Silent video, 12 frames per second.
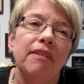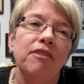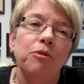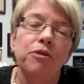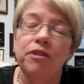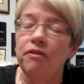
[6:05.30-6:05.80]

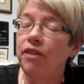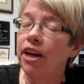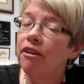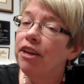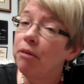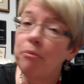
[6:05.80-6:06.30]
This was a
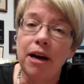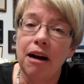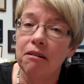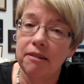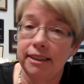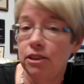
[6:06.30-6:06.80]
very
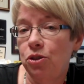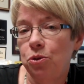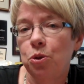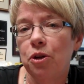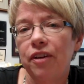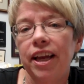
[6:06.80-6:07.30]
empowering
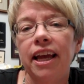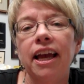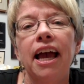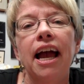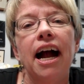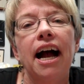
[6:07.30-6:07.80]
story.
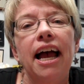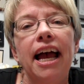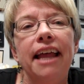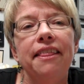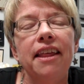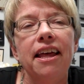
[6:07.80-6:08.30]

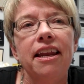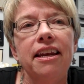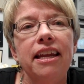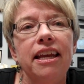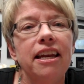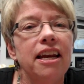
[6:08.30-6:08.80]
And
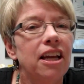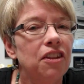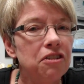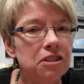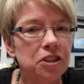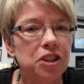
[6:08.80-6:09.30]
then in
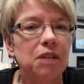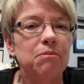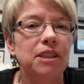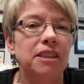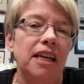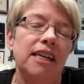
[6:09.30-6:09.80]
another
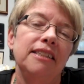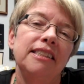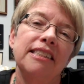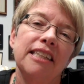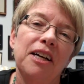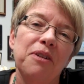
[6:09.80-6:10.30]

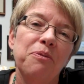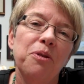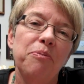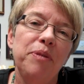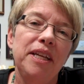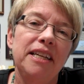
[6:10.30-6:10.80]
circumstance, a
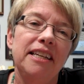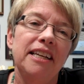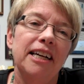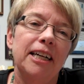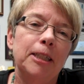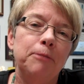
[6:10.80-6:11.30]
woman
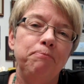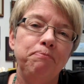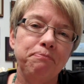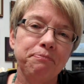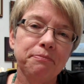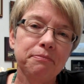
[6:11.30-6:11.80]

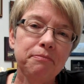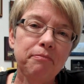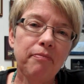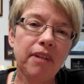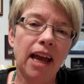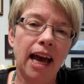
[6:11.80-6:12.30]

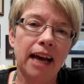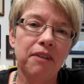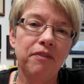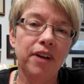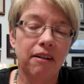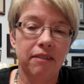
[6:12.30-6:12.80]
had
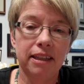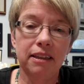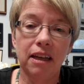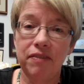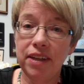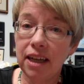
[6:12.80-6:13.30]
a very
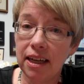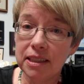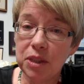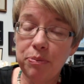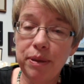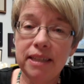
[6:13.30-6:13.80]
loving
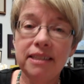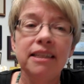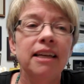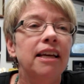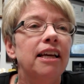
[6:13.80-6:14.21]
husband,